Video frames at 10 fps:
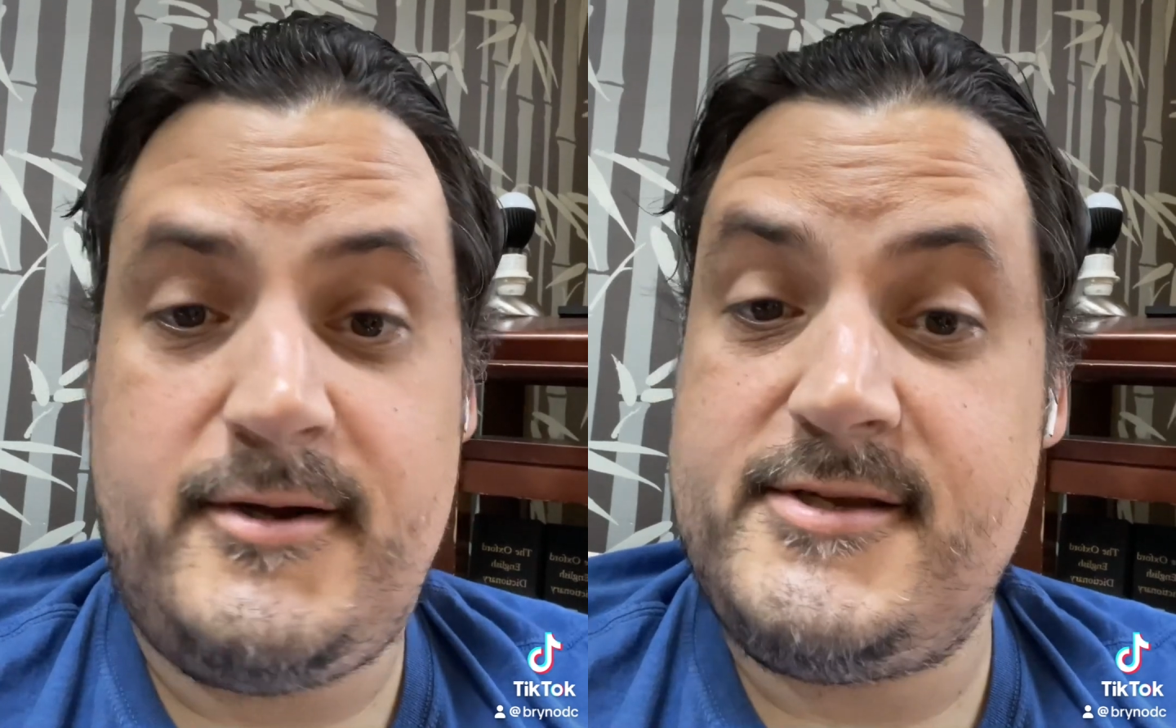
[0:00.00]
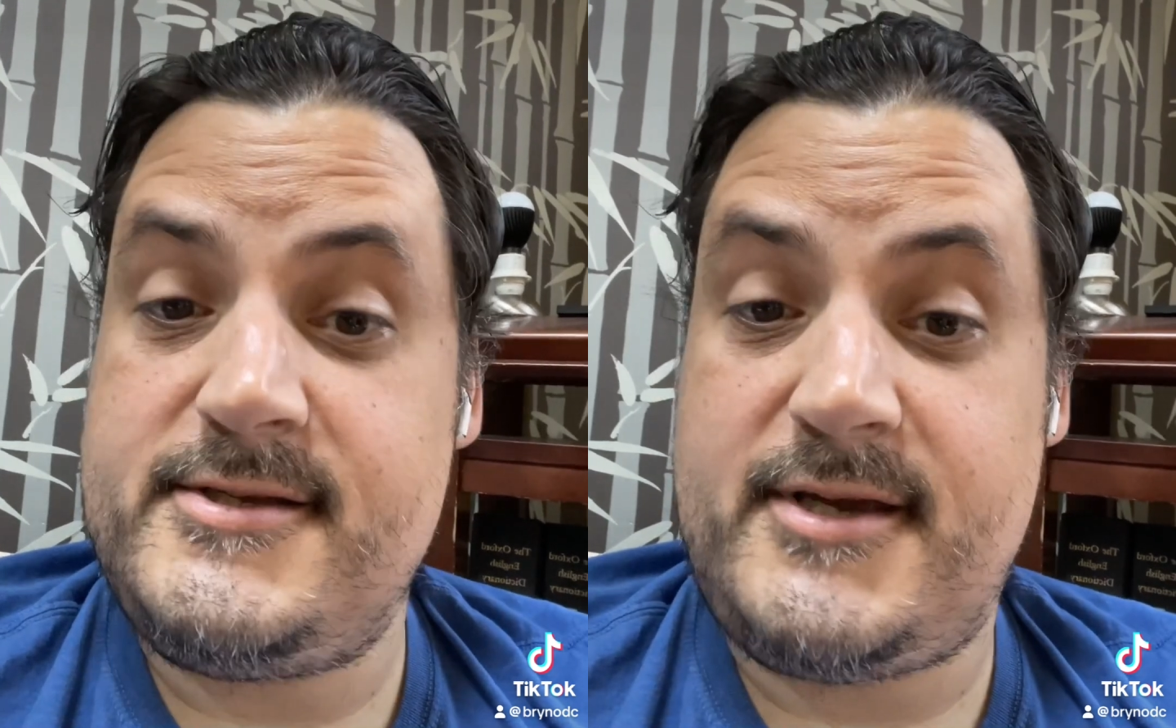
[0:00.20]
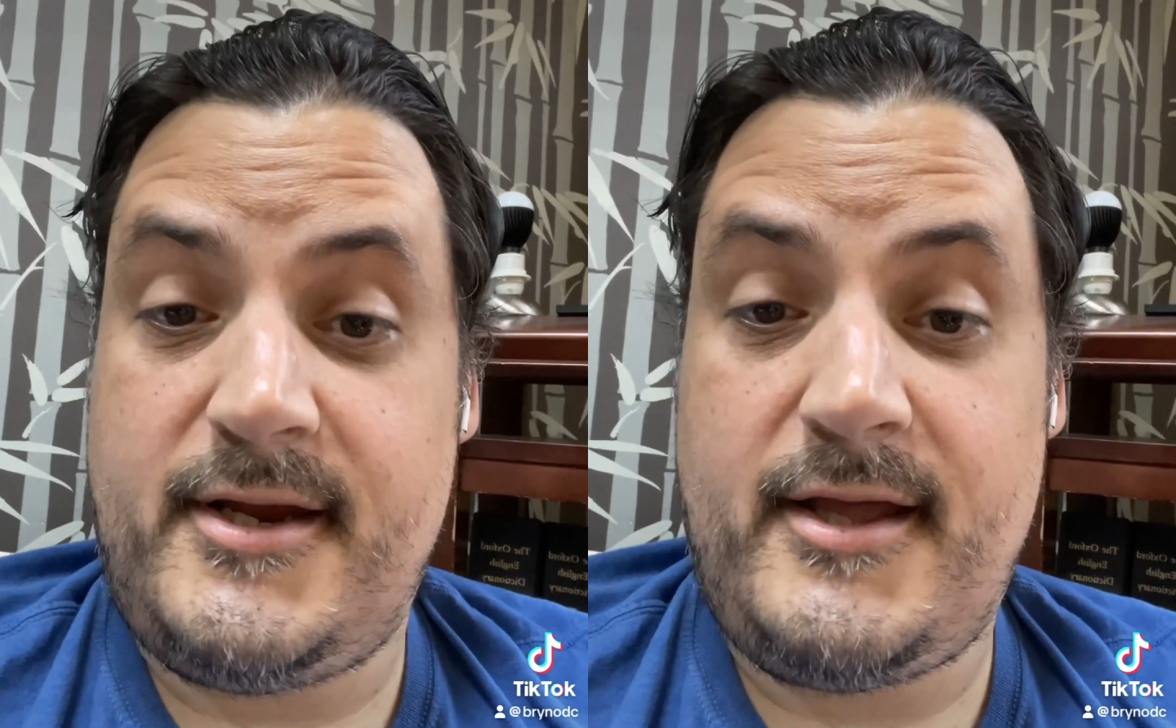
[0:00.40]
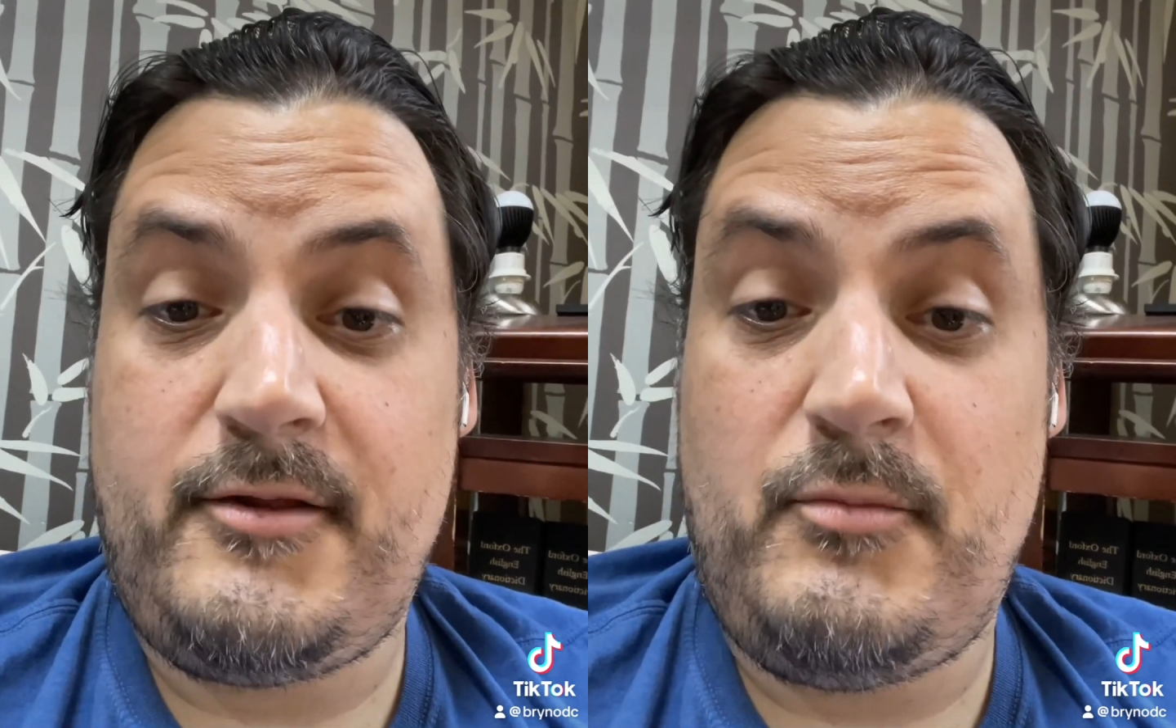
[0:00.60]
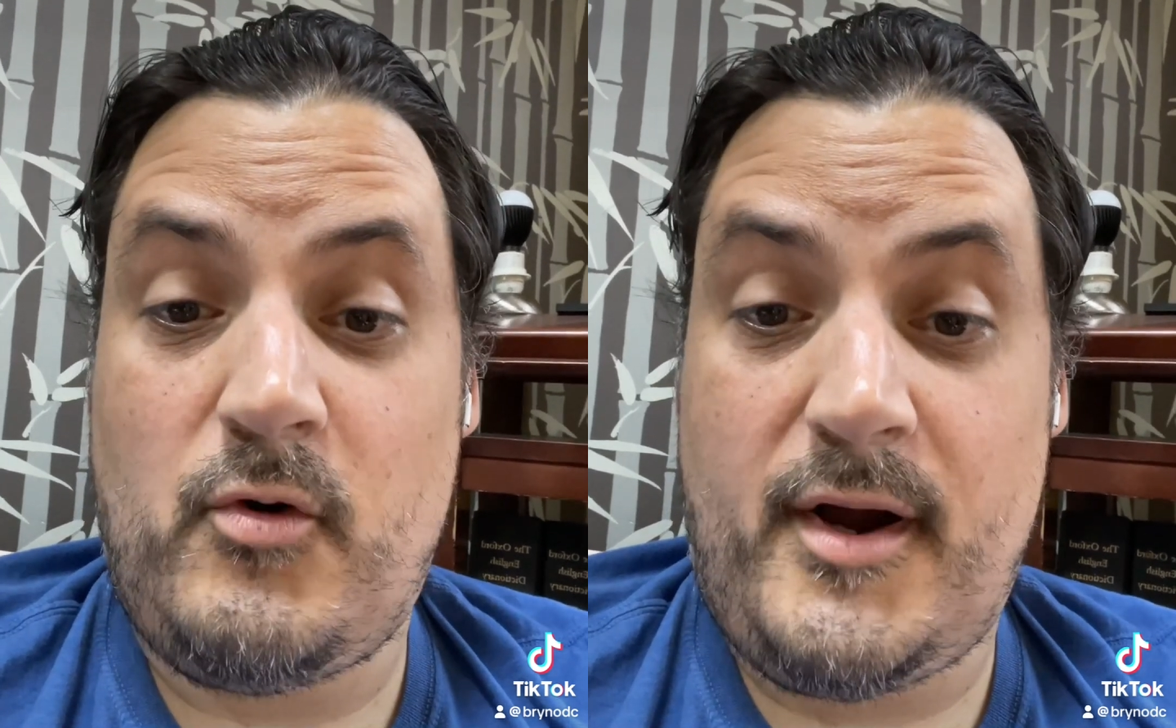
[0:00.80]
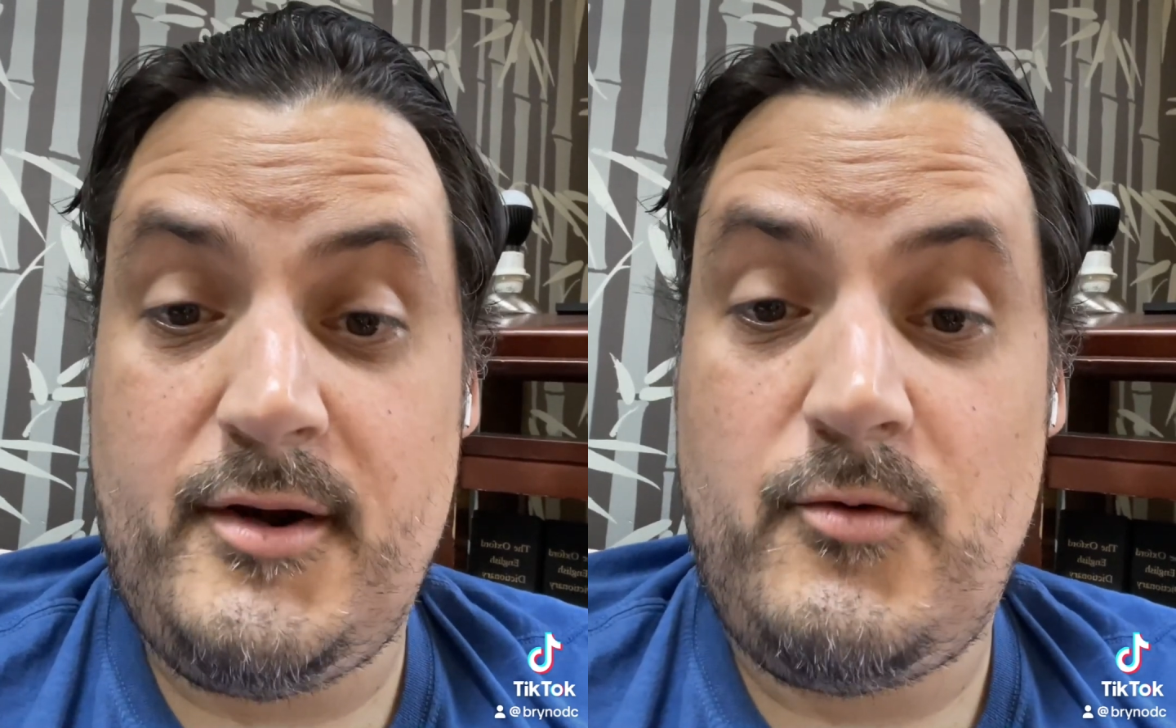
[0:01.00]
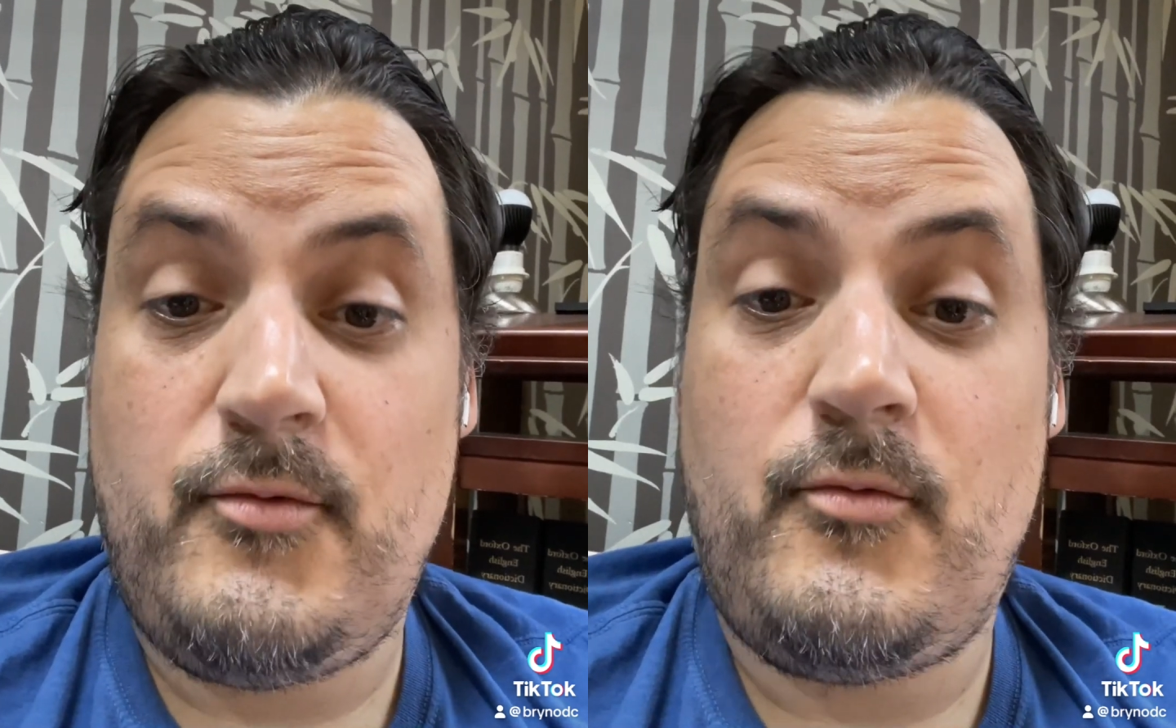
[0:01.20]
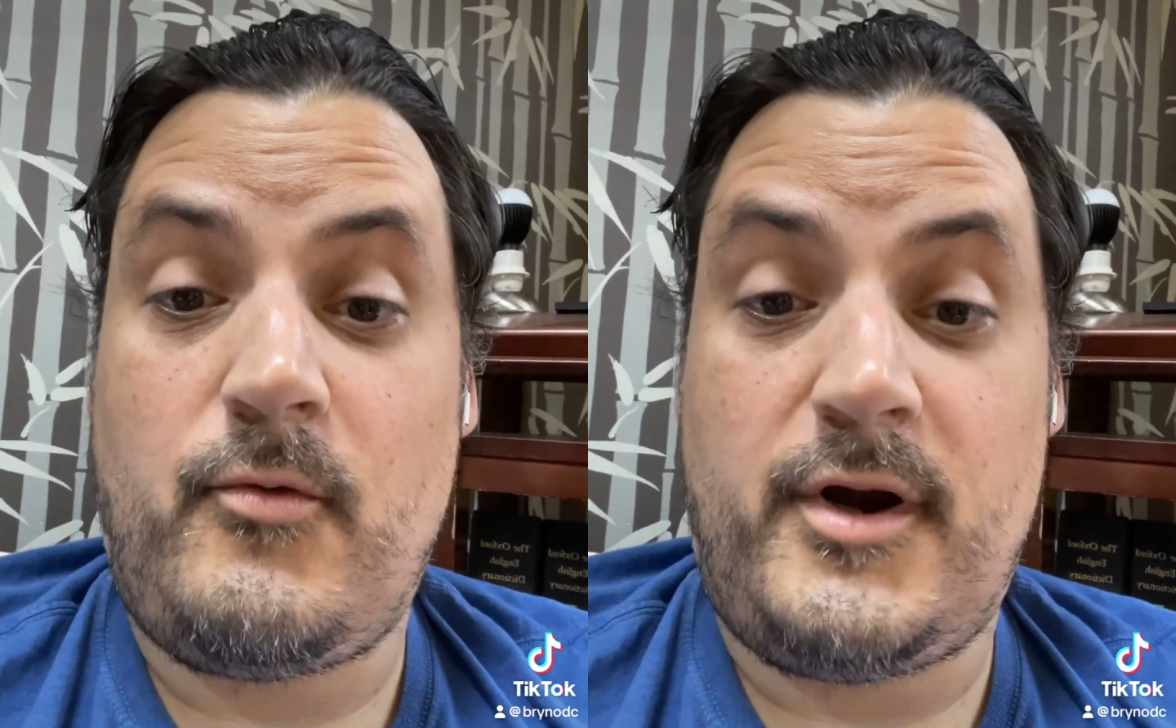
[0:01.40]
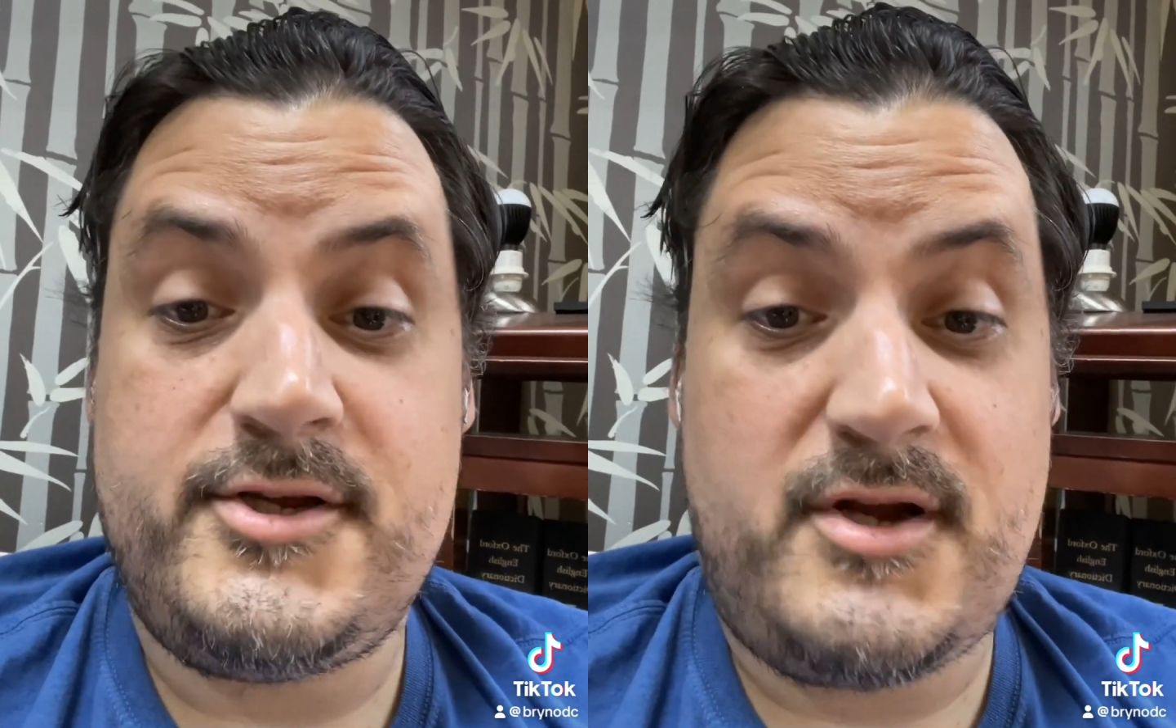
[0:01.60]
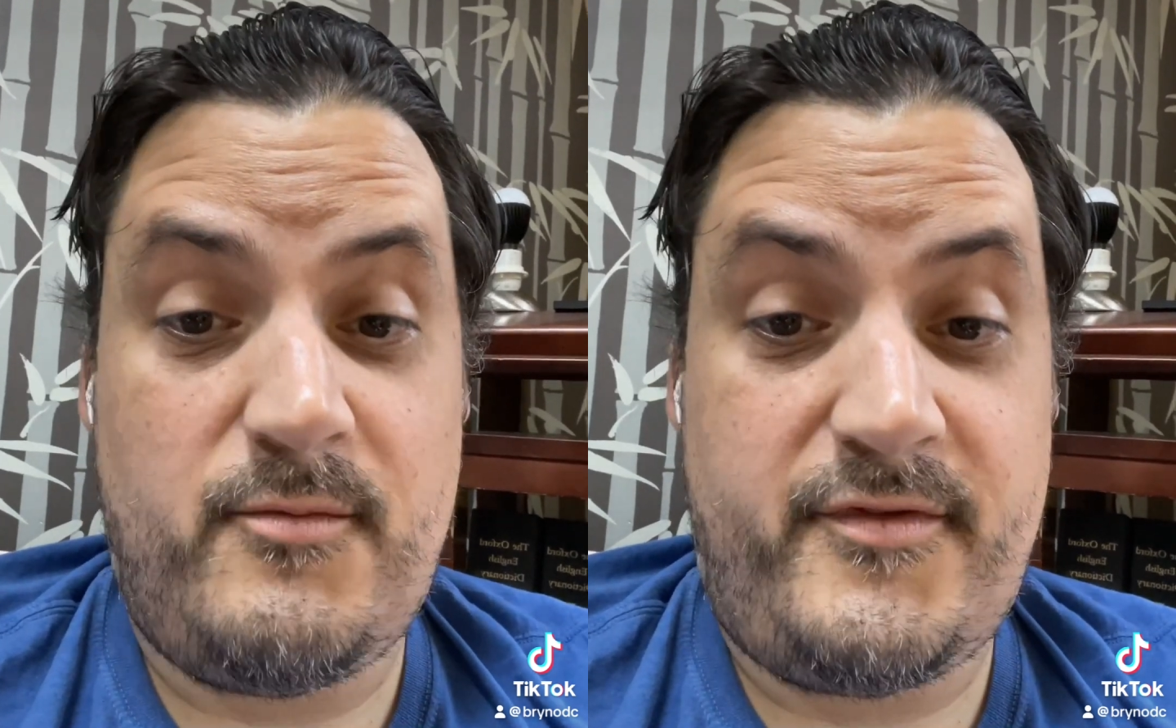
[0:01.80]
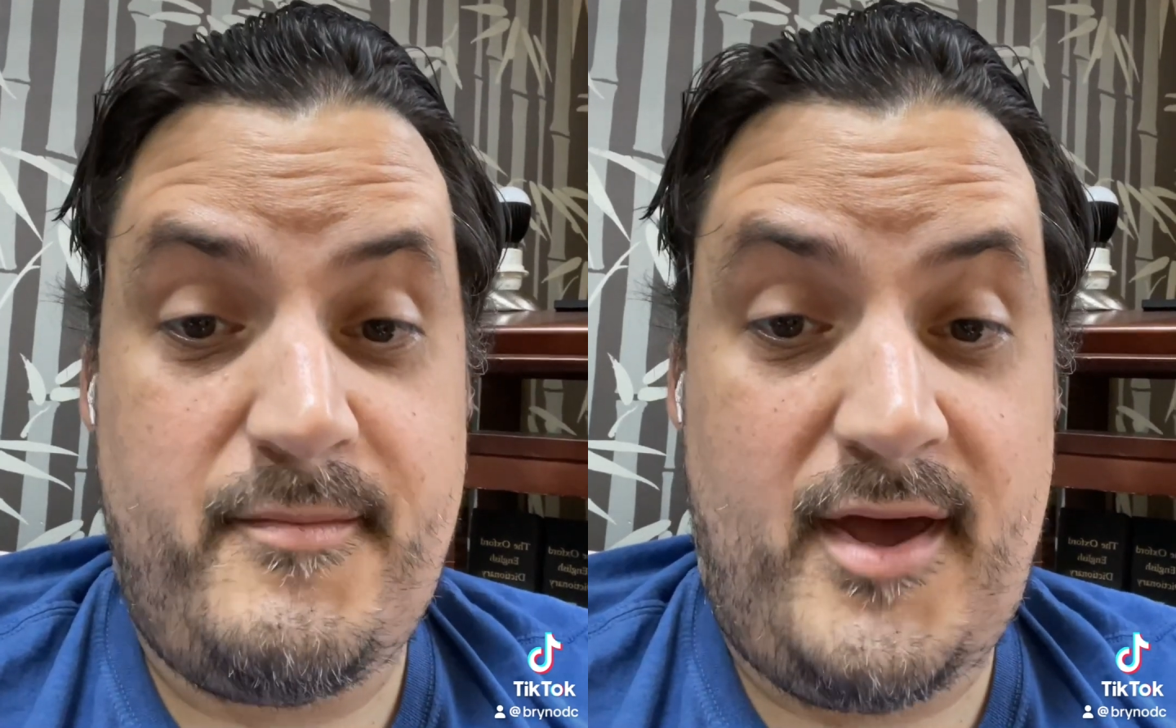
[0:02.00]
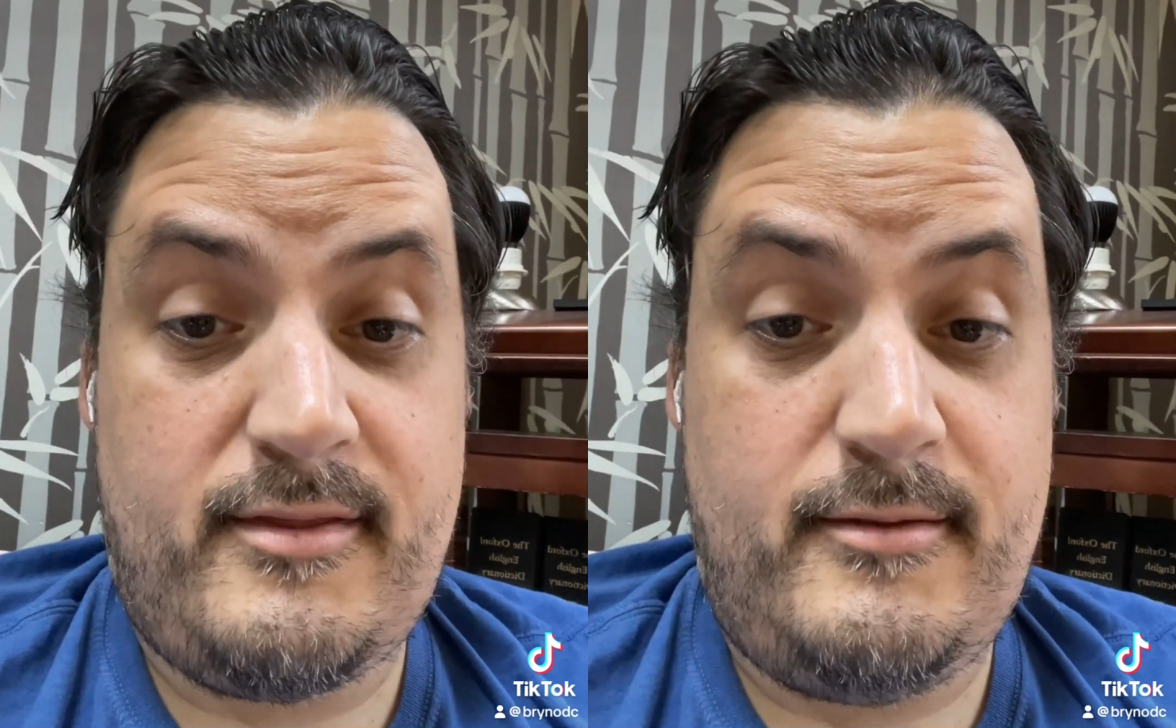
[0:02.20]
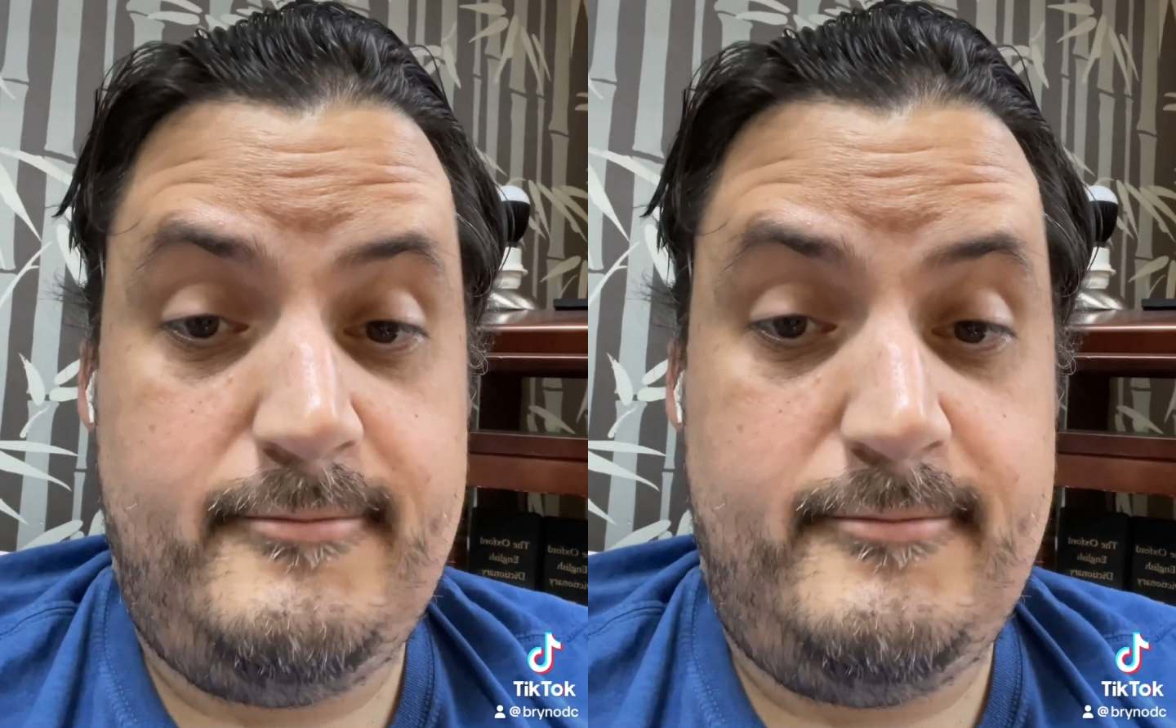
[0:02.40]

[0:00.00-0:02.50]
because it's going to get a little boring. We're going to start with some math.